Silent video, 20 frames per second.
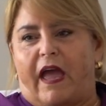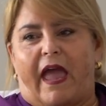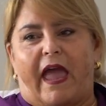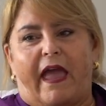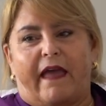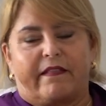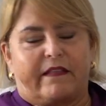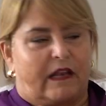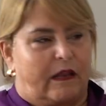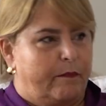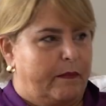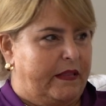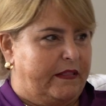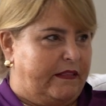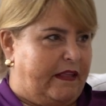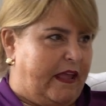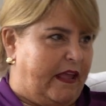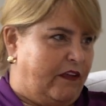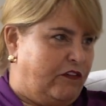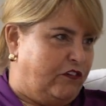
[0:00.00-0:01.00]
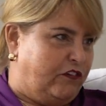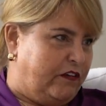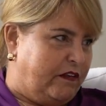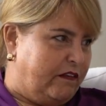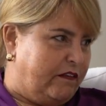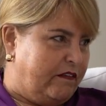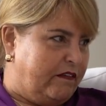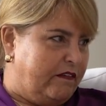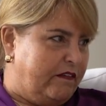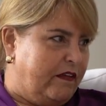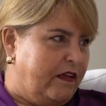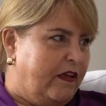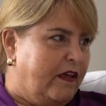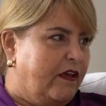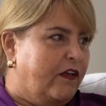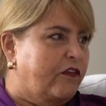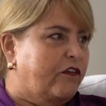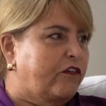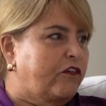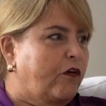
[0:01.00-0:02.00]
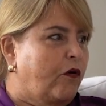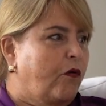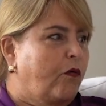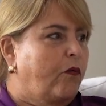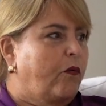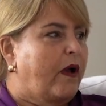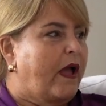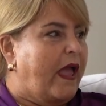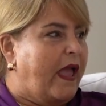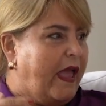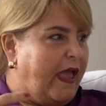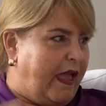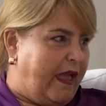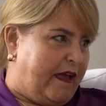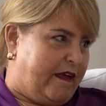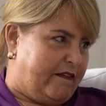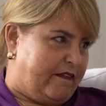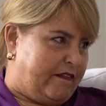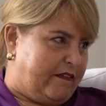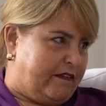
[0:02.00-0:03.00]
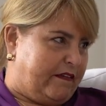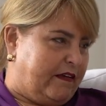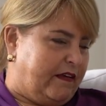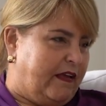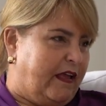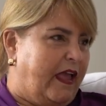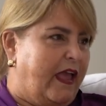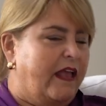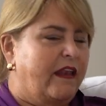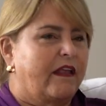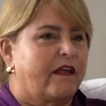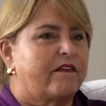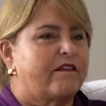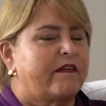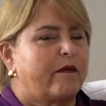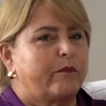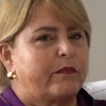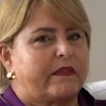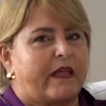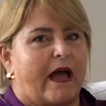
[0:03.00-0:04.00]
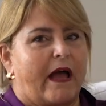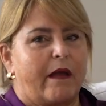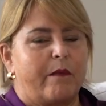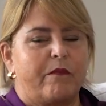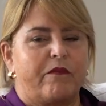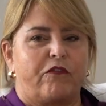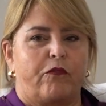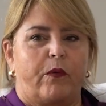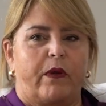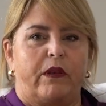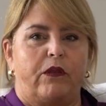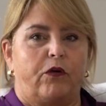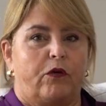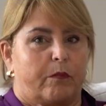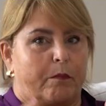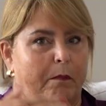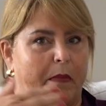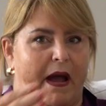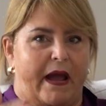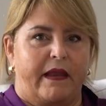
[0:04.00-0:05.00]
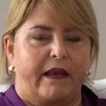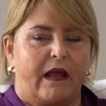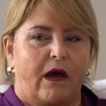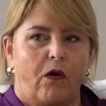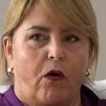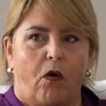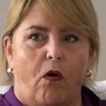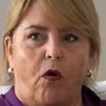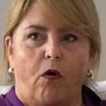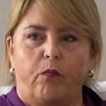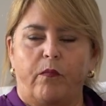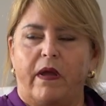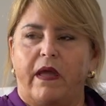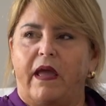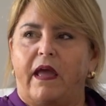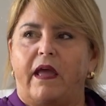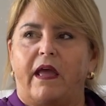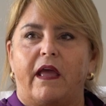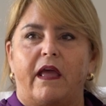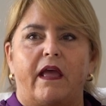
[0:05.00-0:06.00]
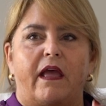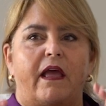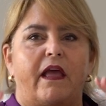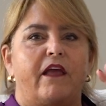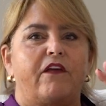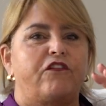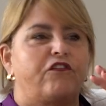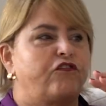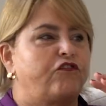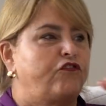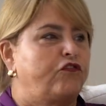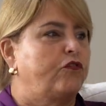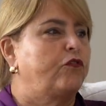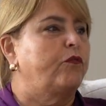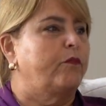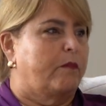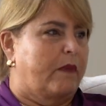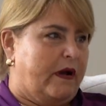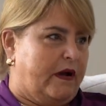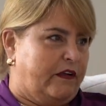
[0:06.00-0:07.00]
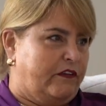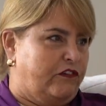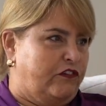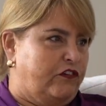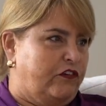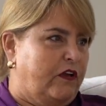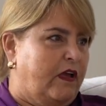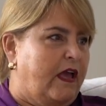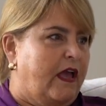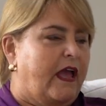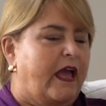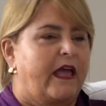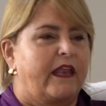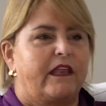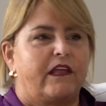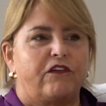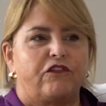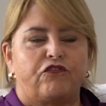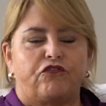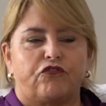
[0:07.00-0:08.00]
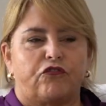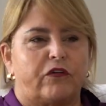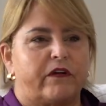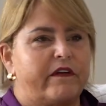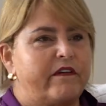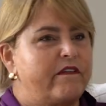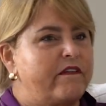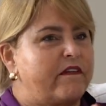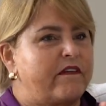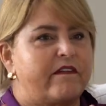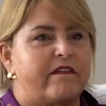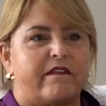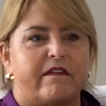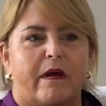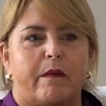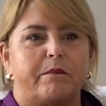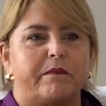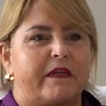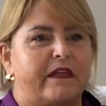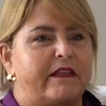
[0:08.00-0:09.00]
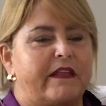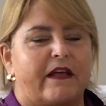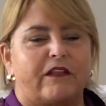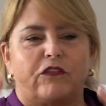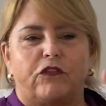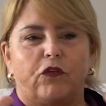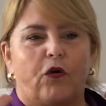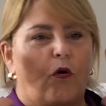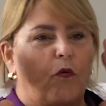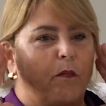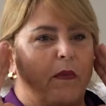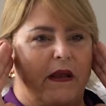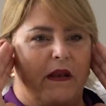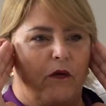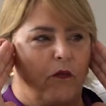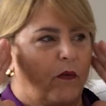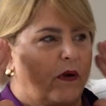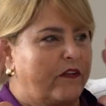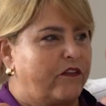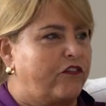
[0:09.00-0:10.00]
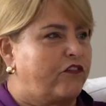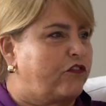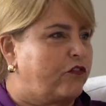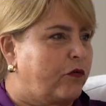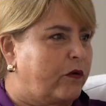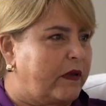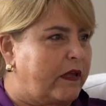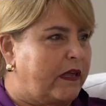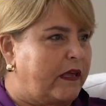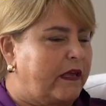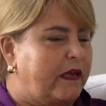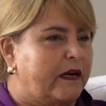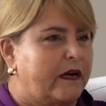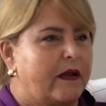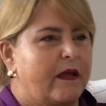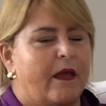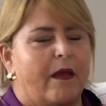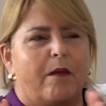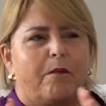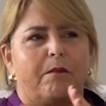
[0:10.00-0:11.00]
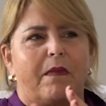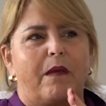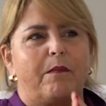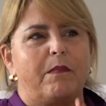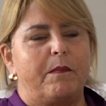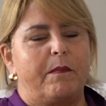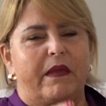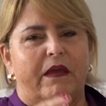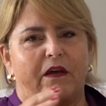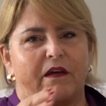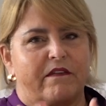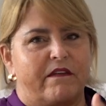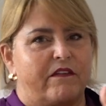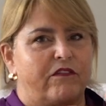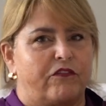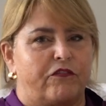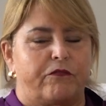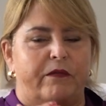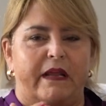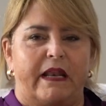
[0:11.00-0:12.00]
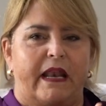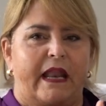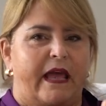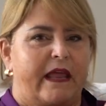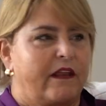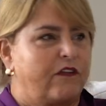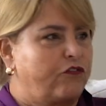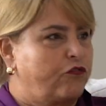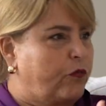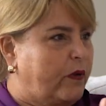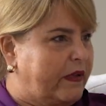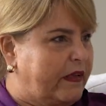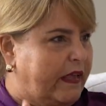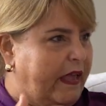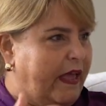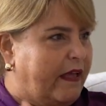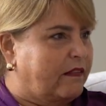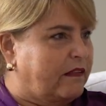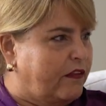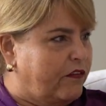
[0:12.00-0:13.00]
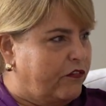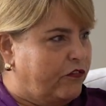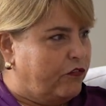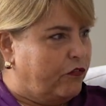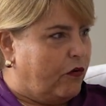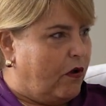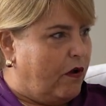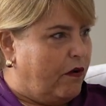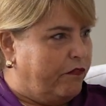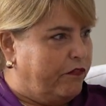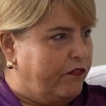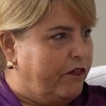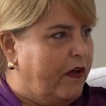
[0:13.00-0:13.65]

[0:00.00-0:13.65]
had limitations. So ask. And sometimes when you're buying a home, it's too much. And insurance is something that nobody wants to hear, mm-hmm. maybe because it's related to a catastrophe.